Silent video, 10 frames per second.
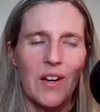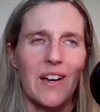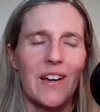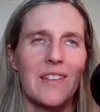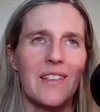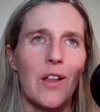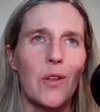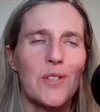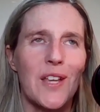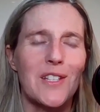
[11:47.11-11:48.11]

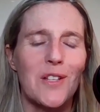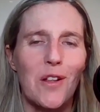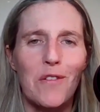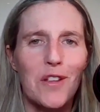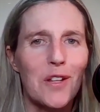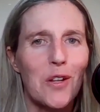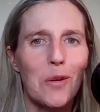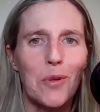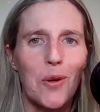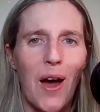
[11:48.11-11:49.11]
signs all over the
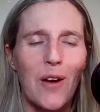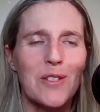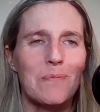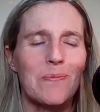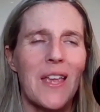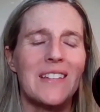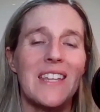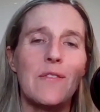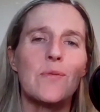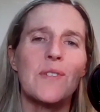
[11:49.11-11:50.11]
little blue house. And
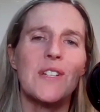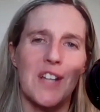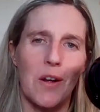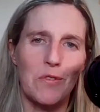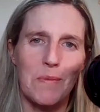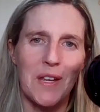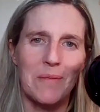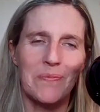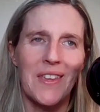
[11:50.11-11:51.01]
David reached out to me.